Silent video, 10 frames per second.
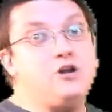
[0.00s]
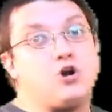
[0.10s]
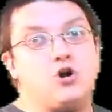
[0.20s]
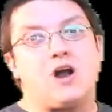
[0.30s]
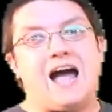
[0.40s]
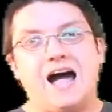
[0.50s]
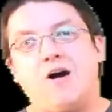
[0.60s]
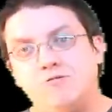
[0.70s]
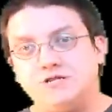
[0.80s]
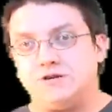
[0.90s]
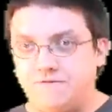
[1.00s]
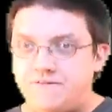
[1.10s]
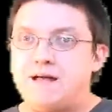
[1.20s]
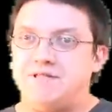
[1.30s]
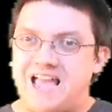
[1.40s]
her house, her
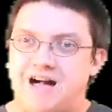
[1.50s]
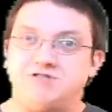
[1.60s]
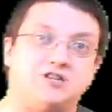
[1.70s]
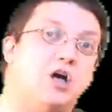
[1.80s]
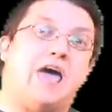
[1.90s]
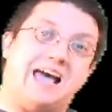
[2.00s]
family house,